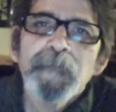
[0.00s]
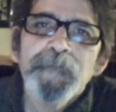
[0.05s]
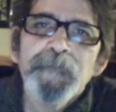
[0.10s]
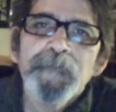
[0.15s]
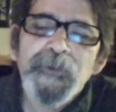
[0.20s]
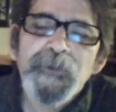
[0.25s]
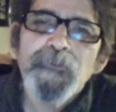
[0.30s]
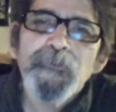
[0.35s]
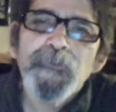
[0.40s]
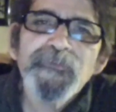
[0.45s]

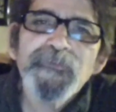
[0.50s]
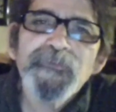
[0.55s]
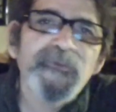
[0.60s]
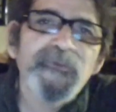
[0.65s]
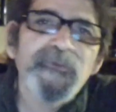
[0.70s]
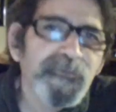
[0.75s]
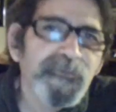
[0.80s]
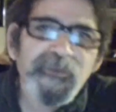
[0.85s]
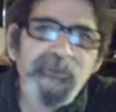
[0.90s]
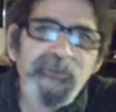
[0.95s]
But who was
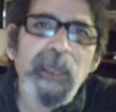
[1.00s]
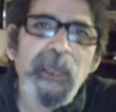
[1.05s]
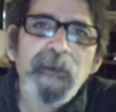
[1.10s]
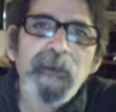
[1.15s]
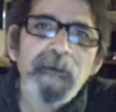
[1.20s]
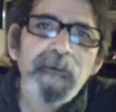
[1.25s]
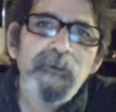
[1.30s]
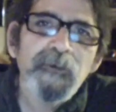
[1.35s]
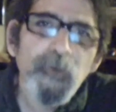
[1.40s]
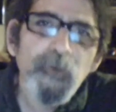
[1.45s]
Joe
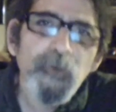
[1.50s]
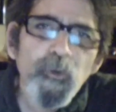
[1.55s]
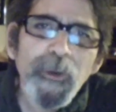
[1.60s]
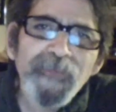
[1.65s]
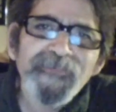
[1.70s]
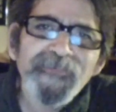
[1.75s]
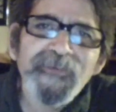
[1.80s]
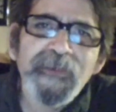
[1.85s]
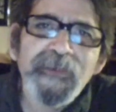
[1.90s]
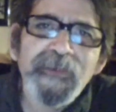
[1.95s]
Stack? Who
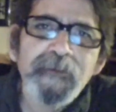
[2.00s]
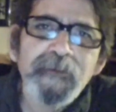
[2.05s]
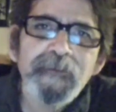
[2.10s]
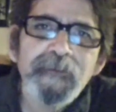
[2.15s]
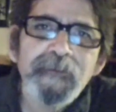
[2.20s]
was he?